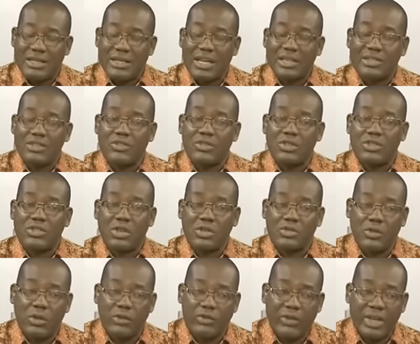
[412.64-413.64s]
as a
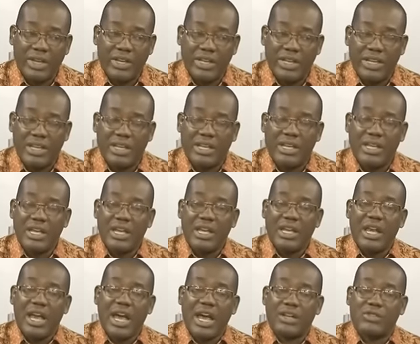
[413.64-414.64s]
result of the
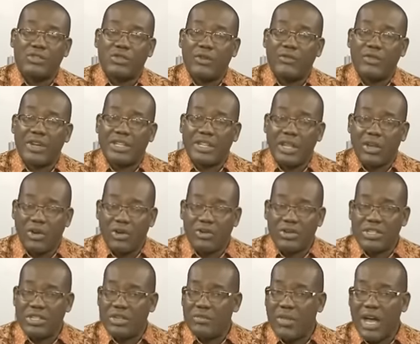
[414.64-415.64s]
acts of
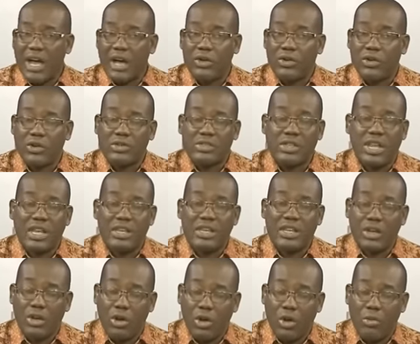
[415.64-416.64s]
terrorism across
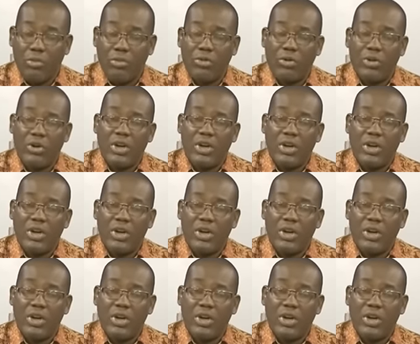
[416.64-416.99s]
the globe.